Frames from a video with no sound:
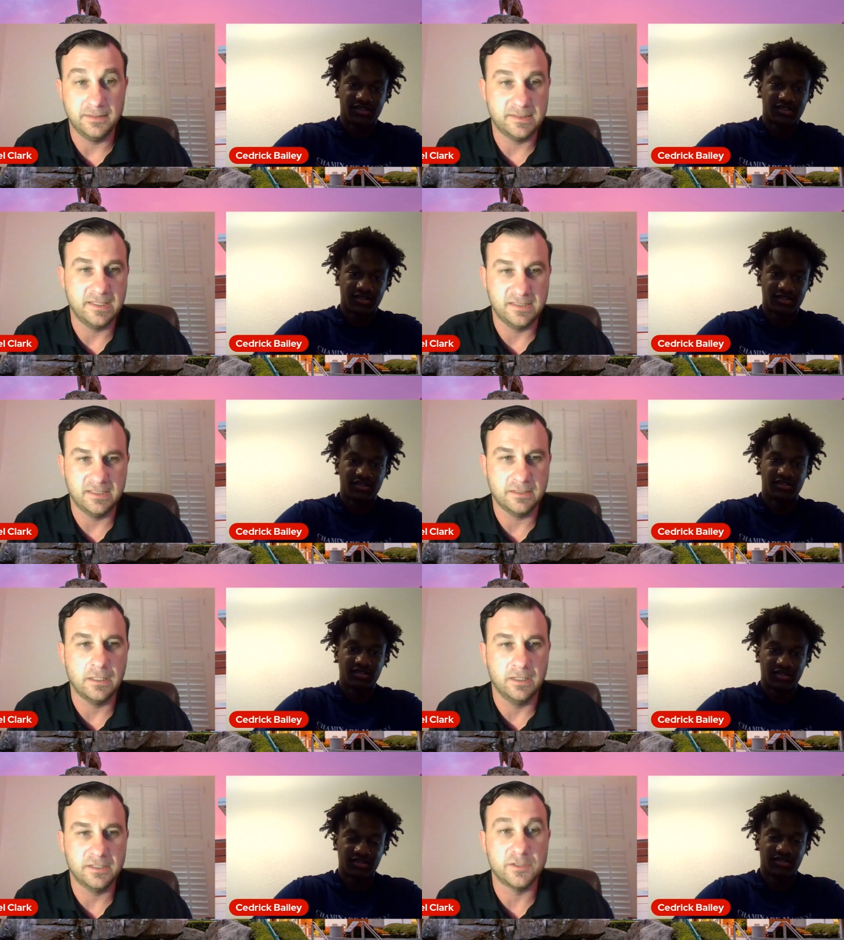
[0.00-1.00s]
Speaker 1: this this is
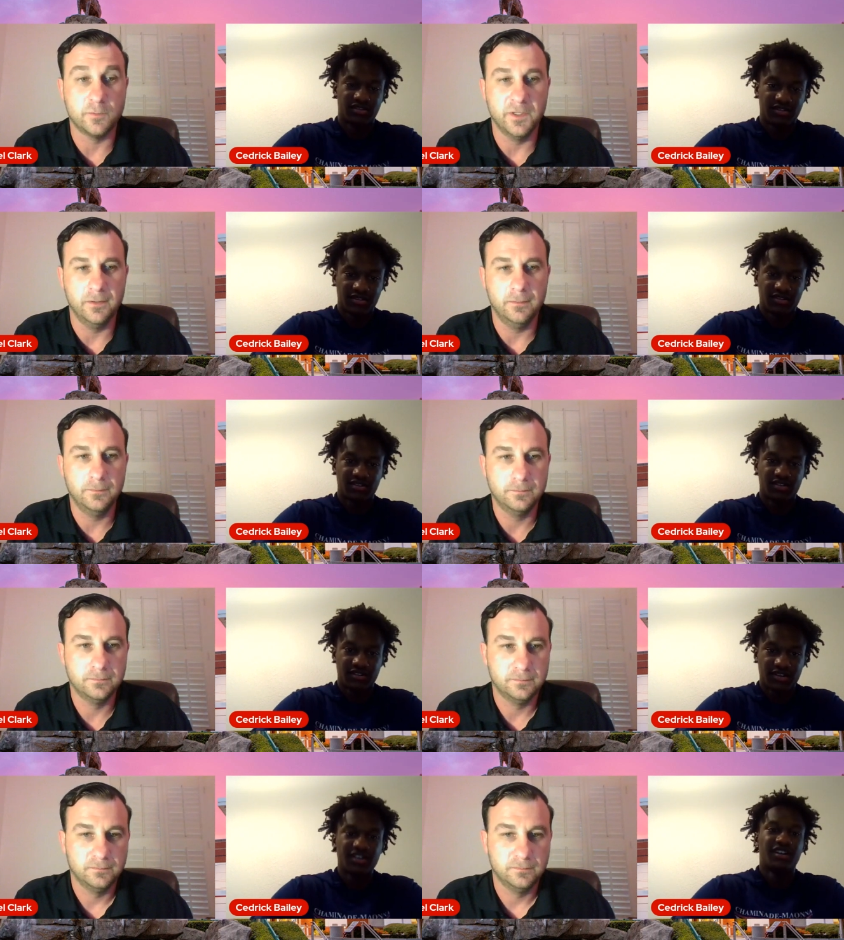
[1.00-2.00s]
gonna this is real.
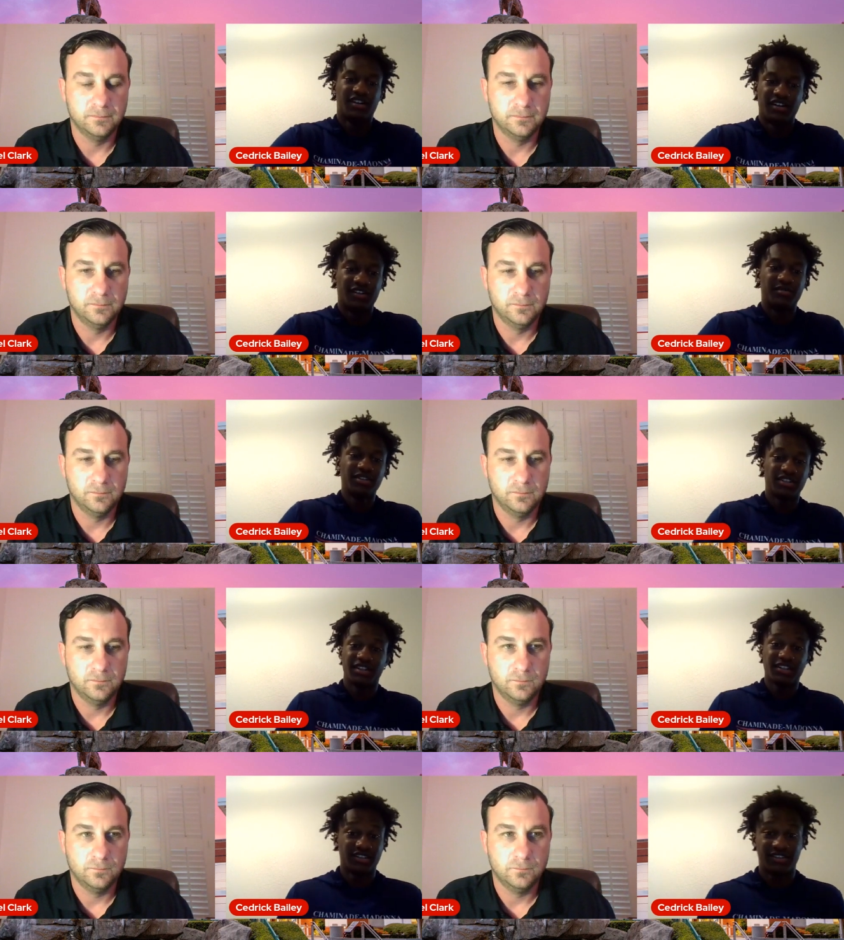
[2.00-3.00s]
Speaker 2: Um, it's
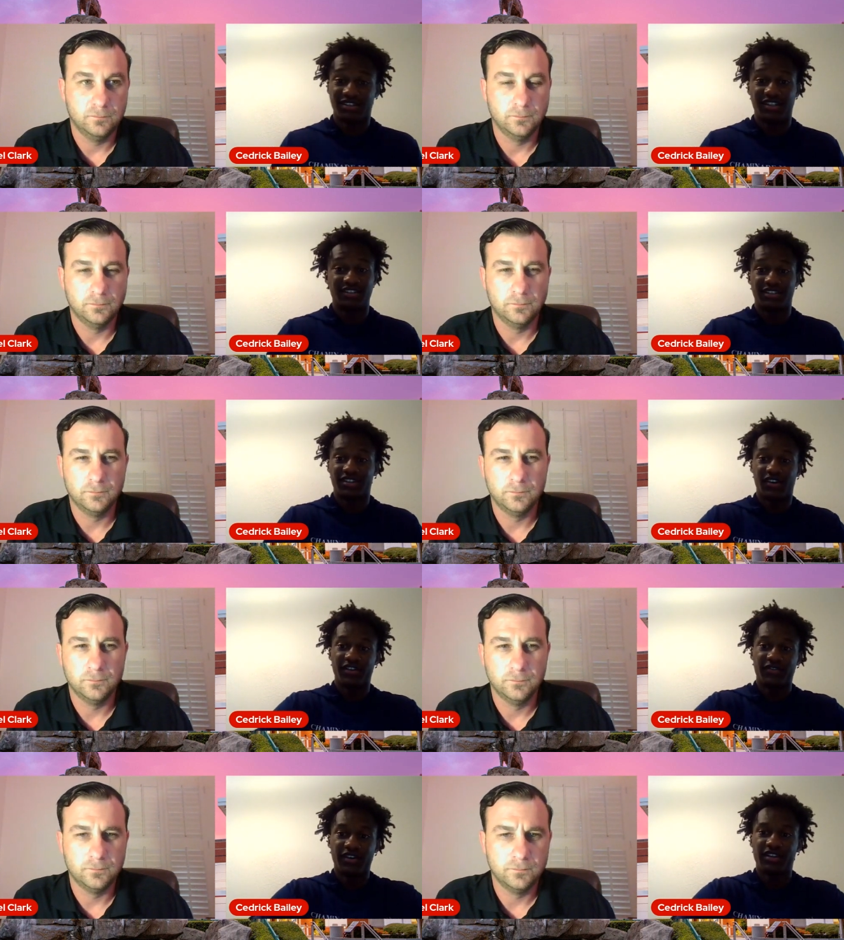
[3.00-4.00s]
a, it's this is a
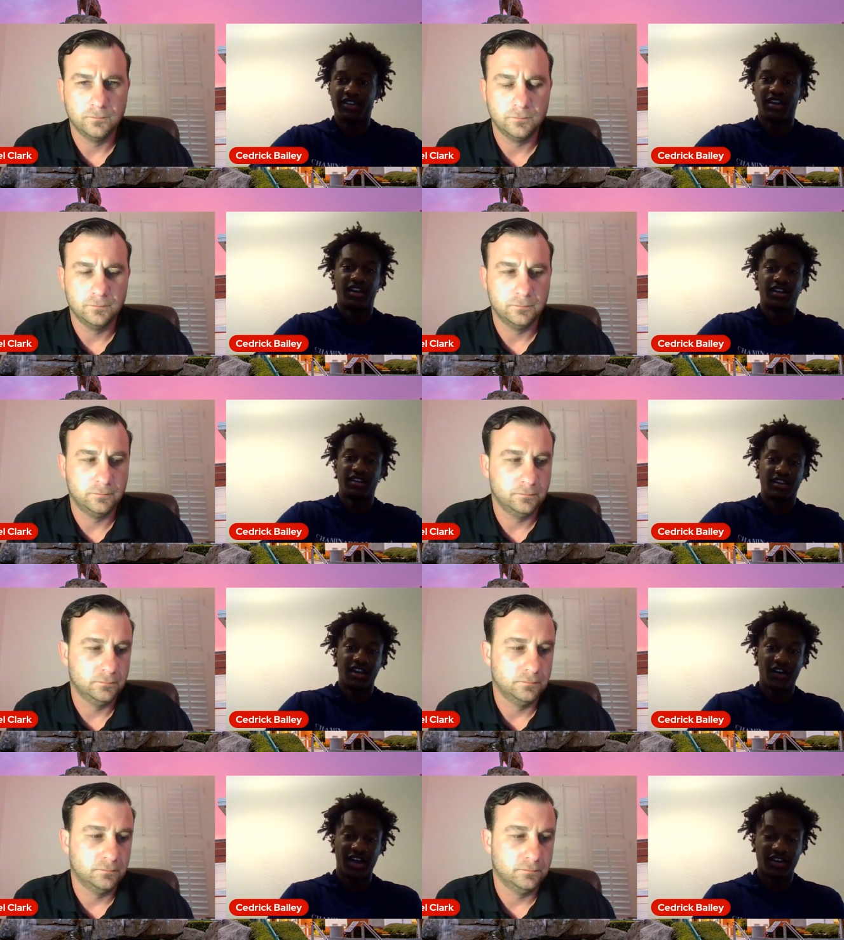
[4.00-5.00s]
great feeling. Now,
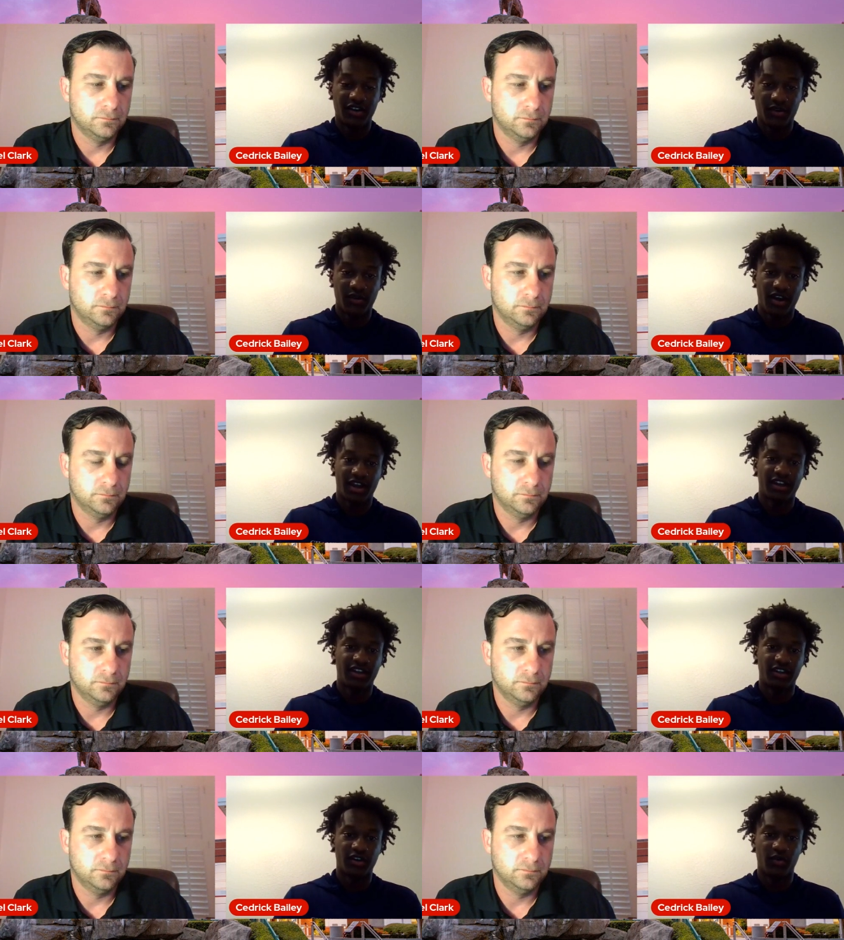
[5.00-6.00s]
now I know I
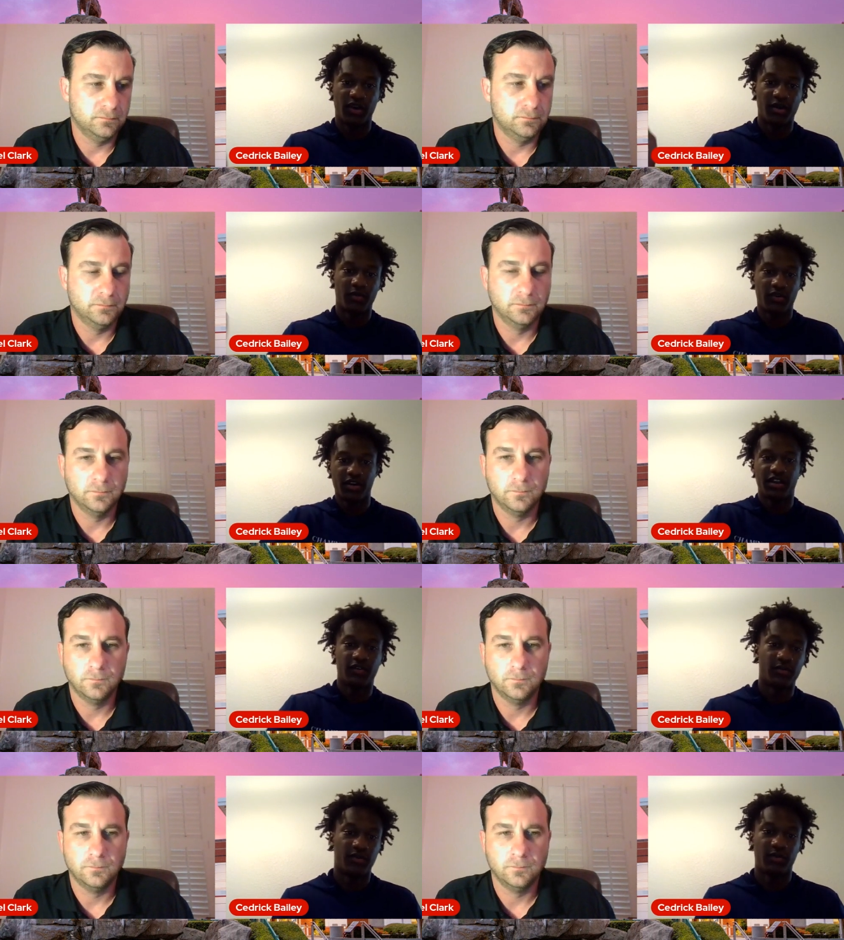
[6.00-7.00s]
kind of know where I'm going at
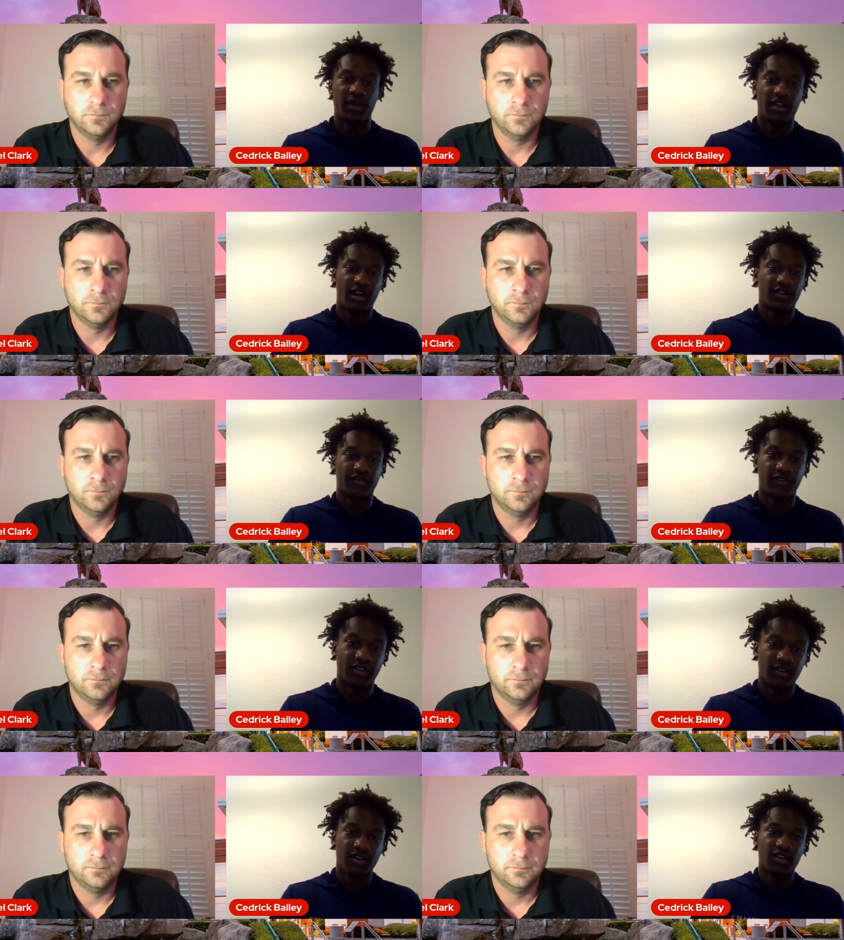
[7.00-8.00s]
with, with my life,
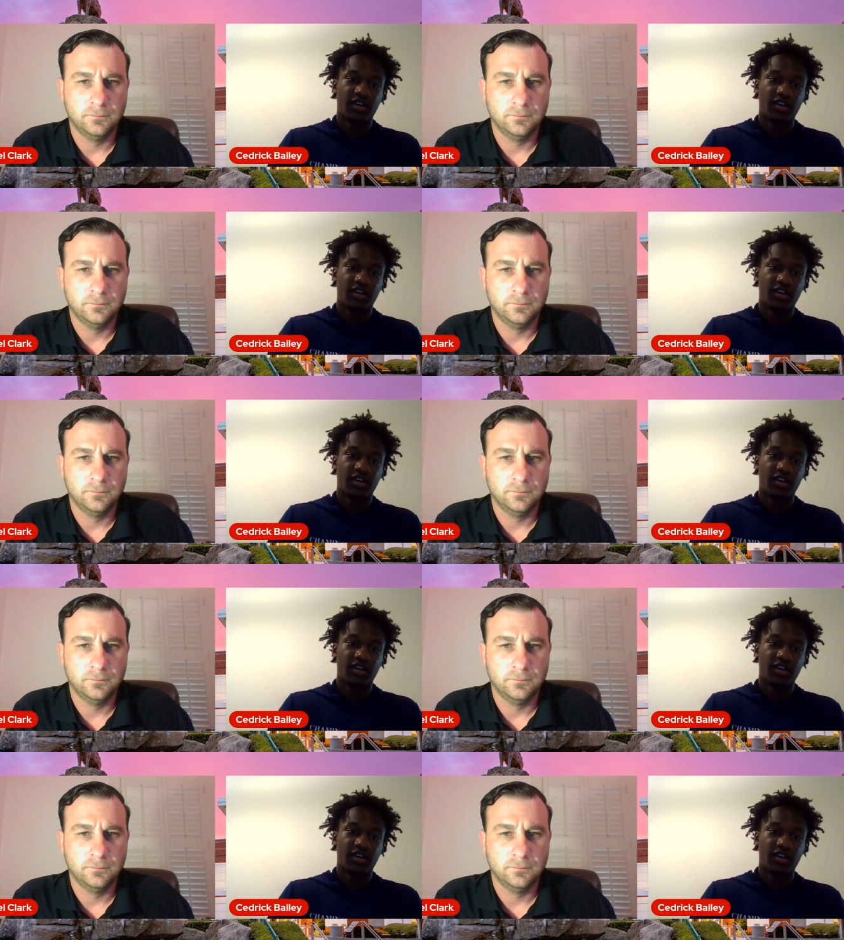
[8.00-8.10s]
and